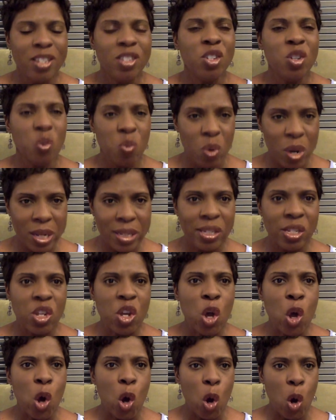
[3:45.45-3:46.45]
to what's
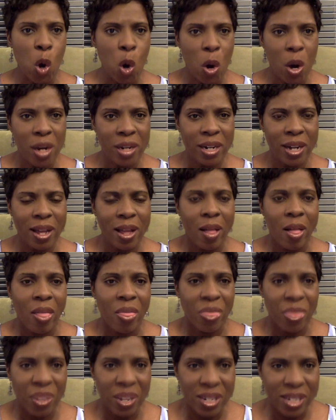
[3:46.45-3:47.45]
on
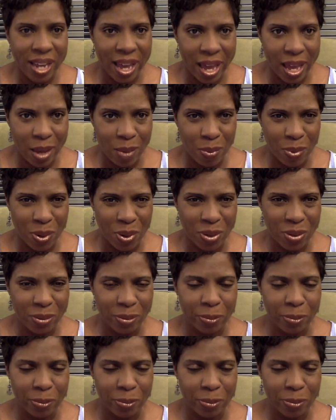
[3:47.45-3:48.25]
the table.